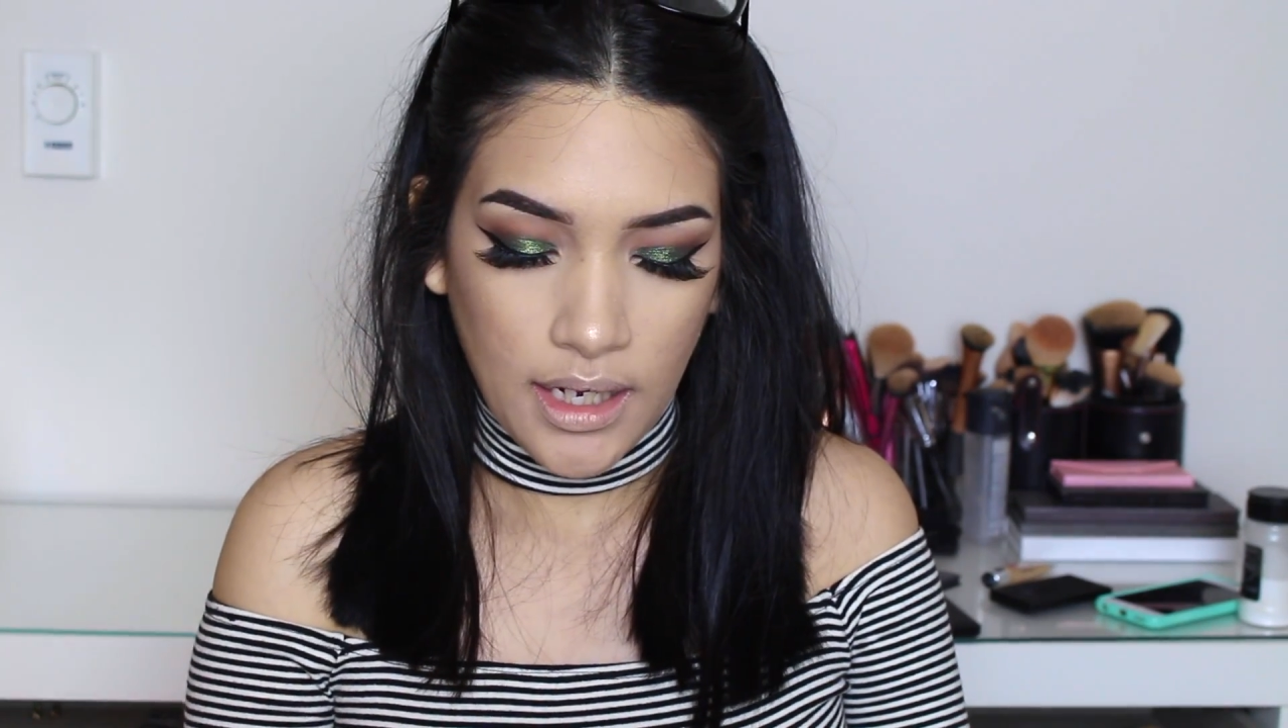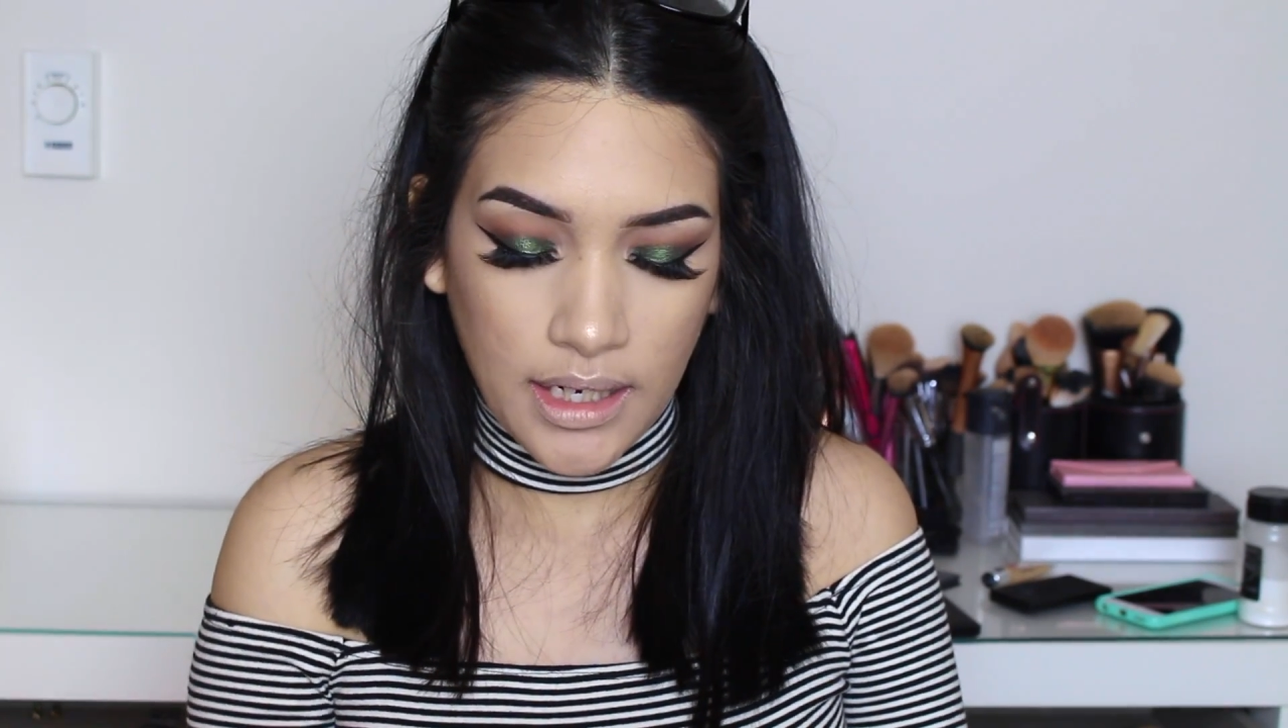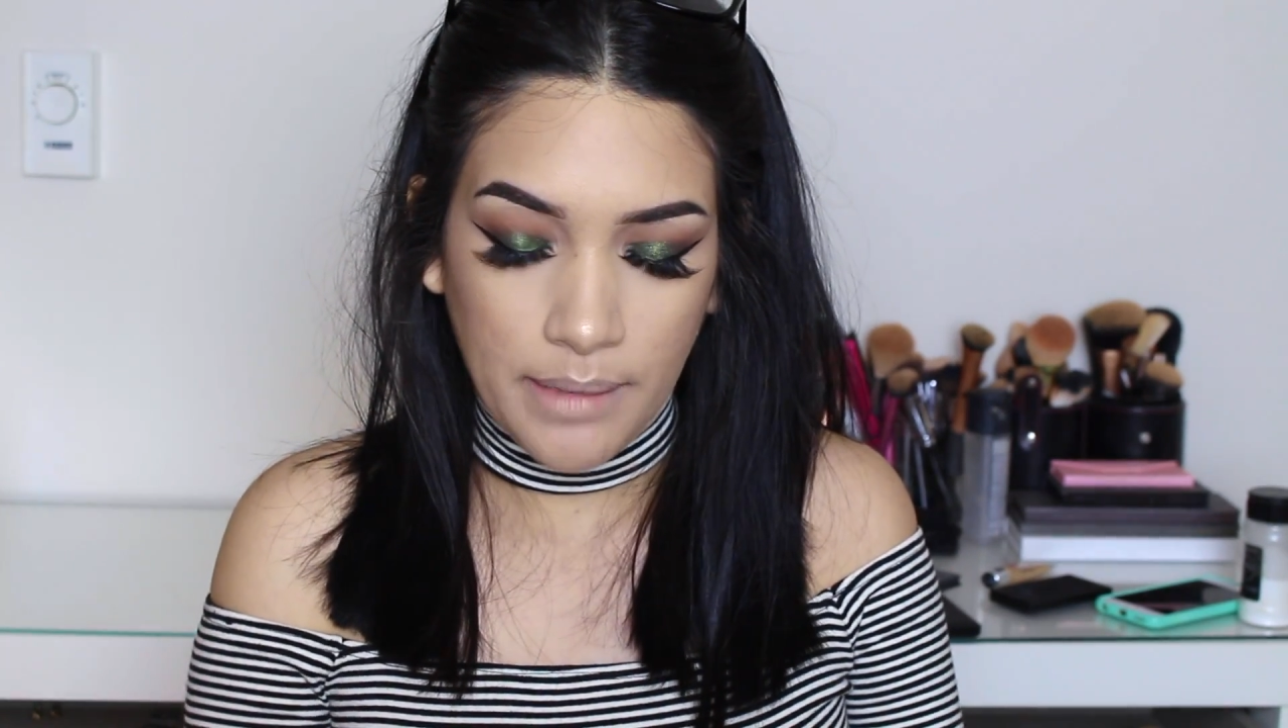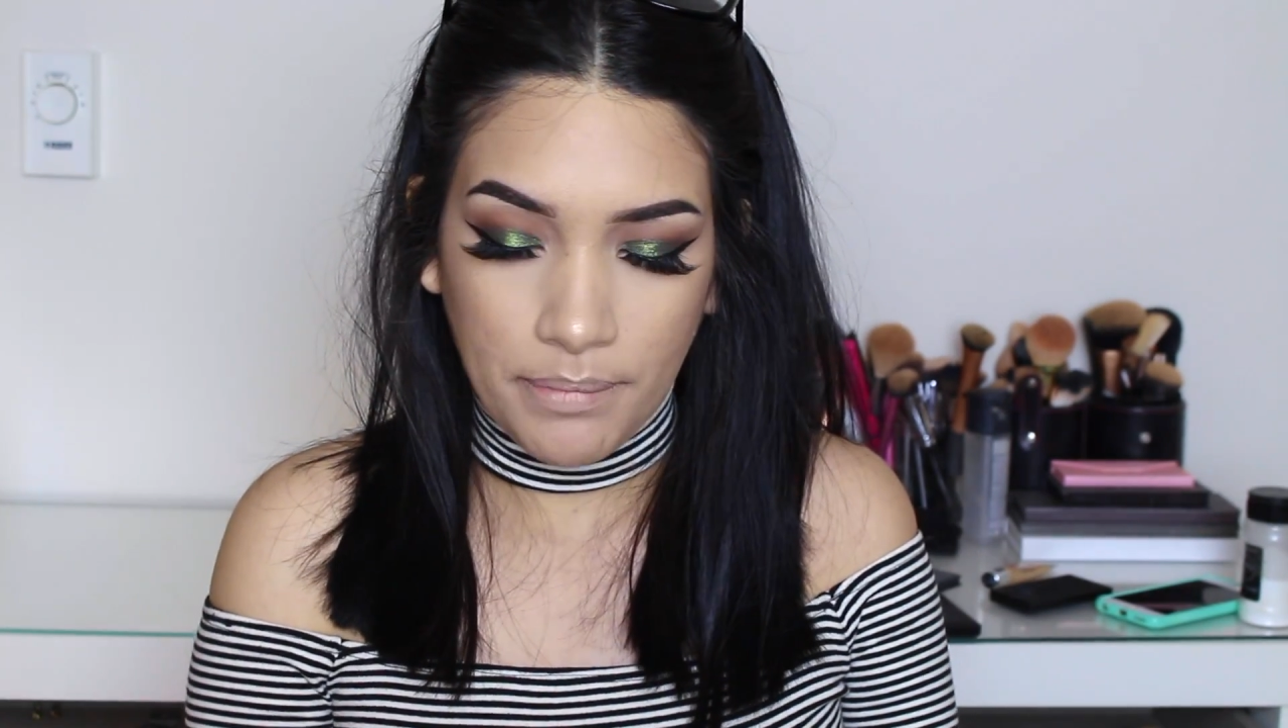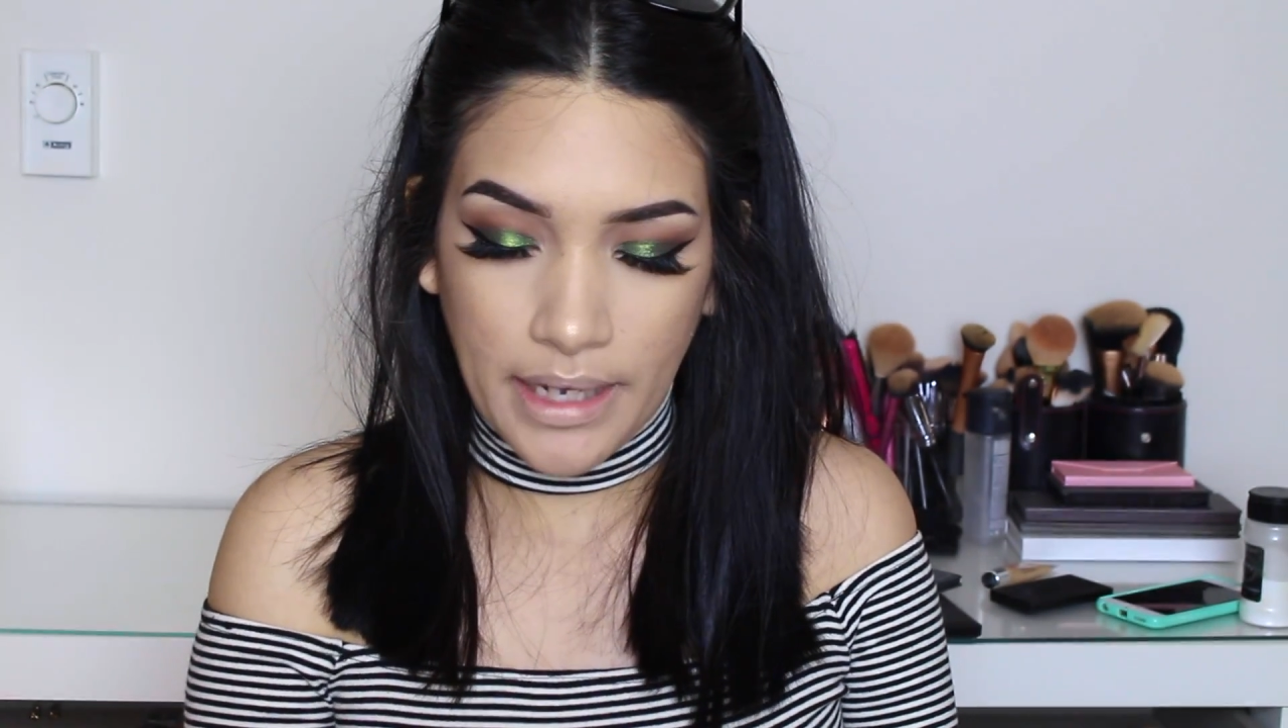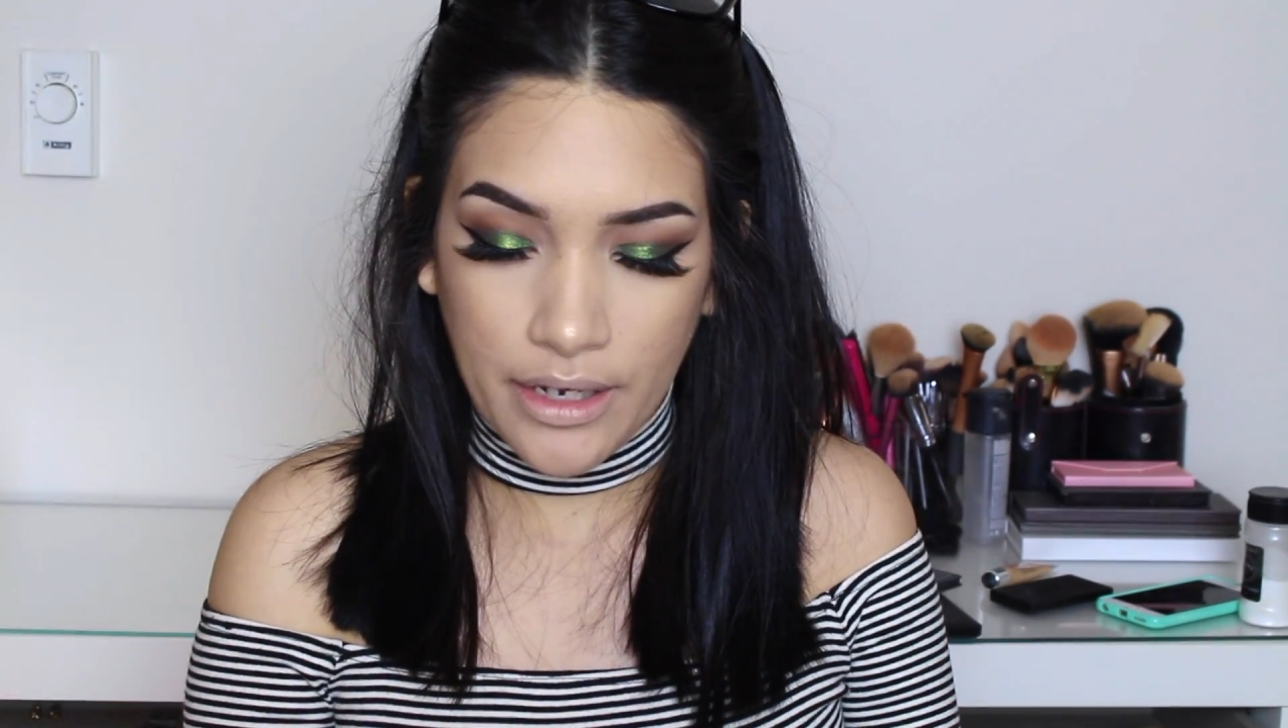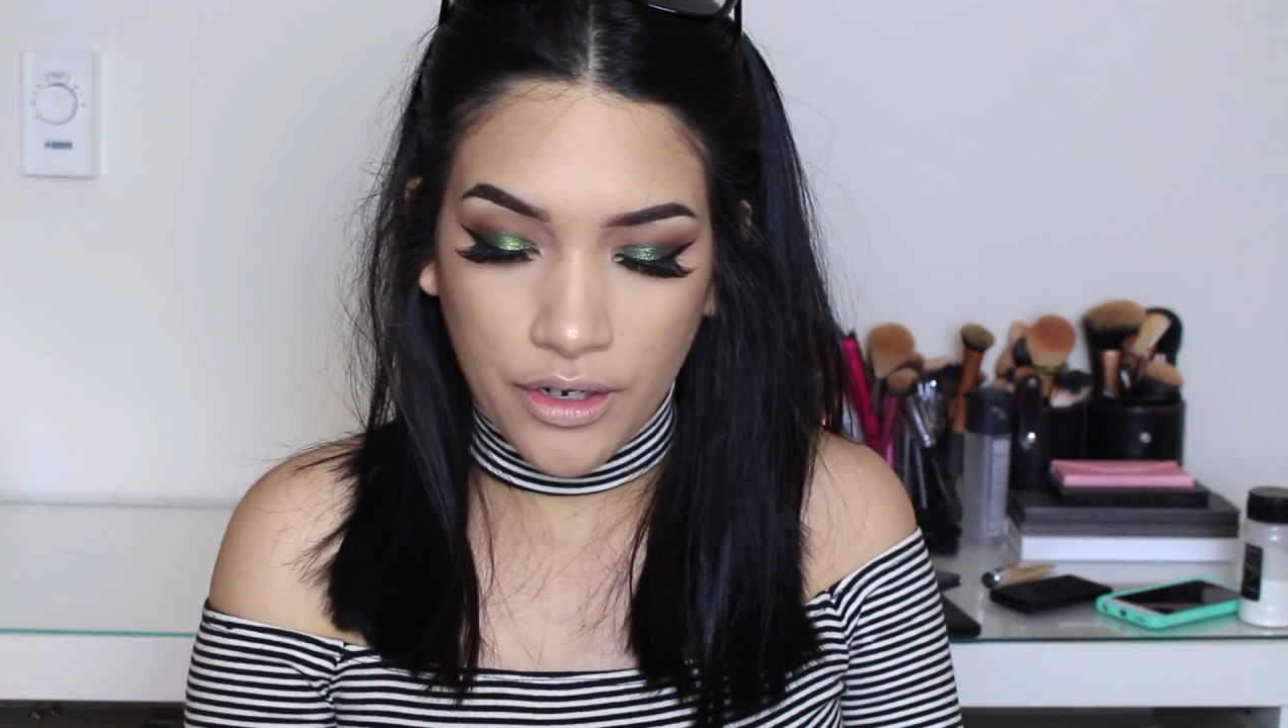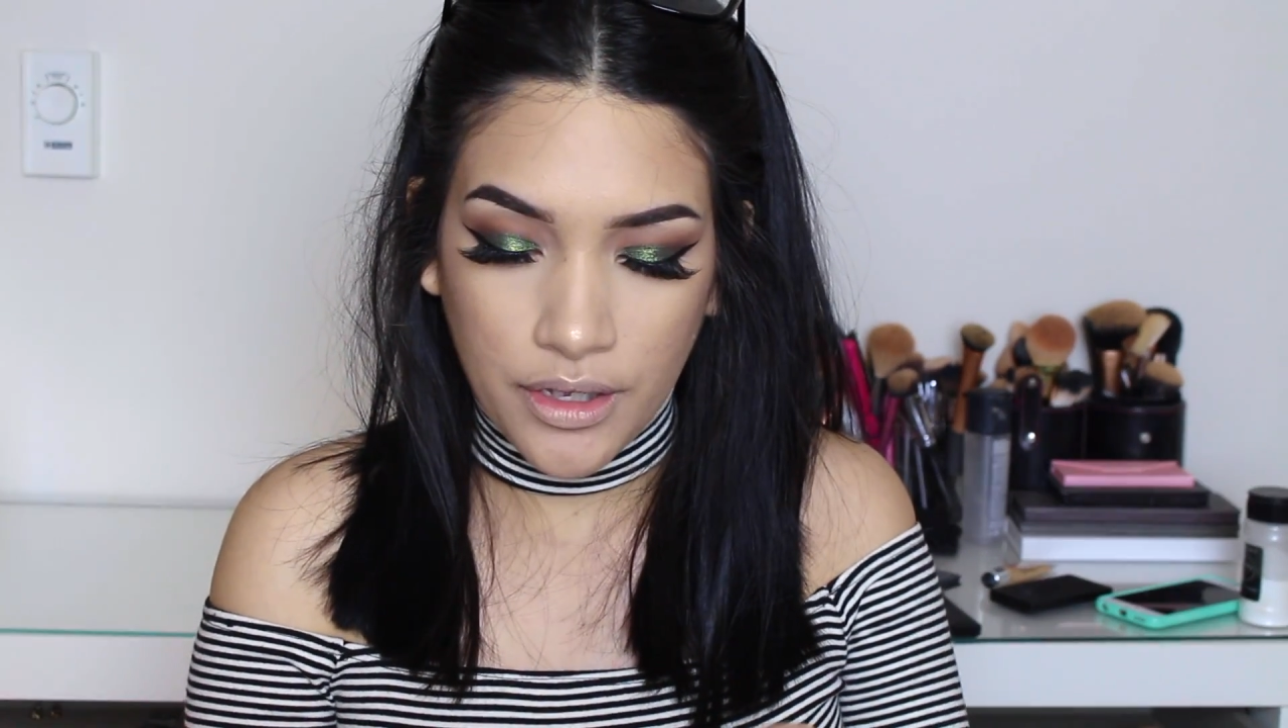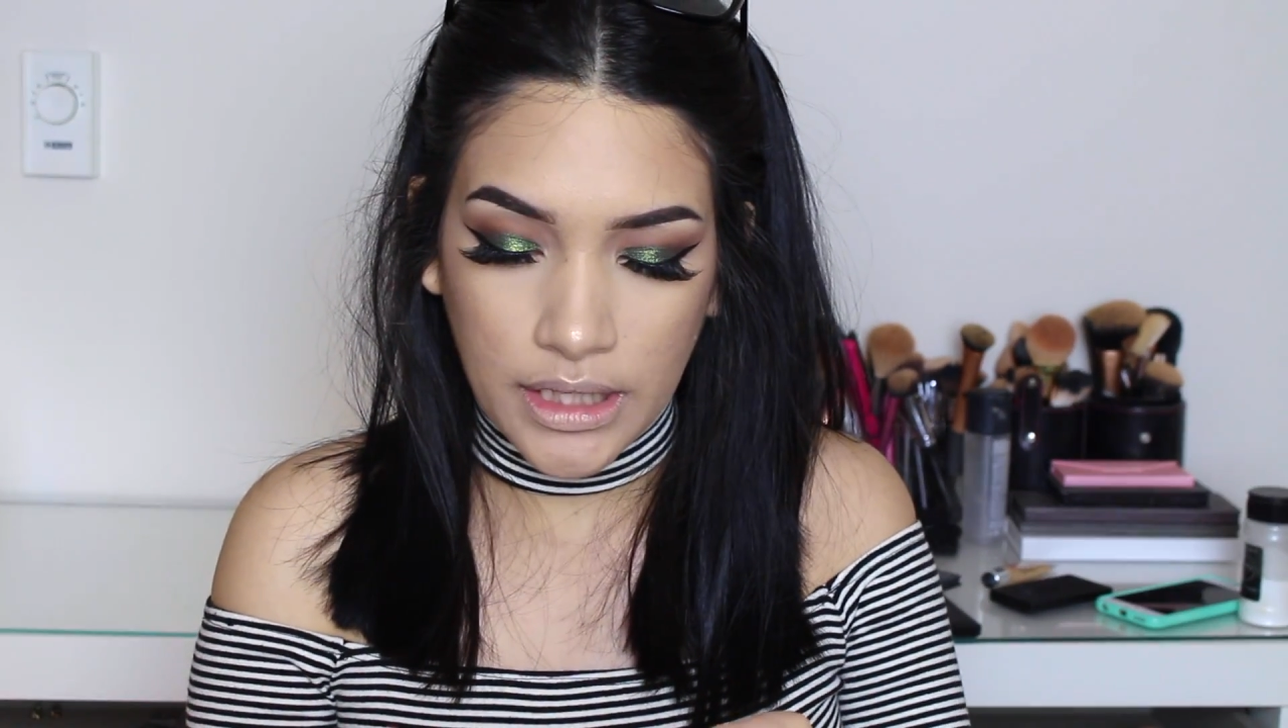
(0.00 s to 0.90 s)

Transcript: lip liner.